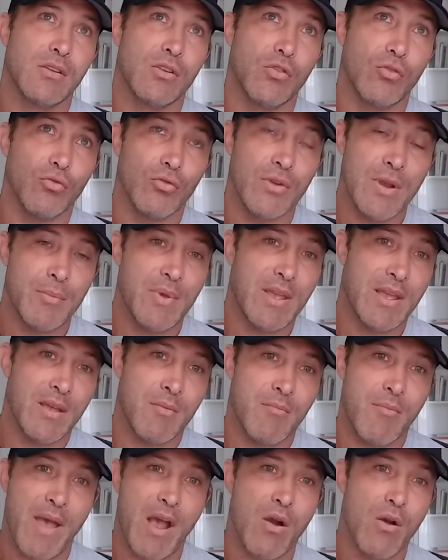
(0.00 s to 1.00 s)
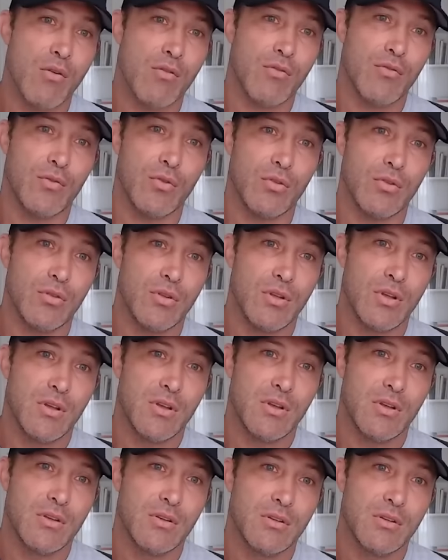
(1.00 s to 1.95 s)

gripping and powerful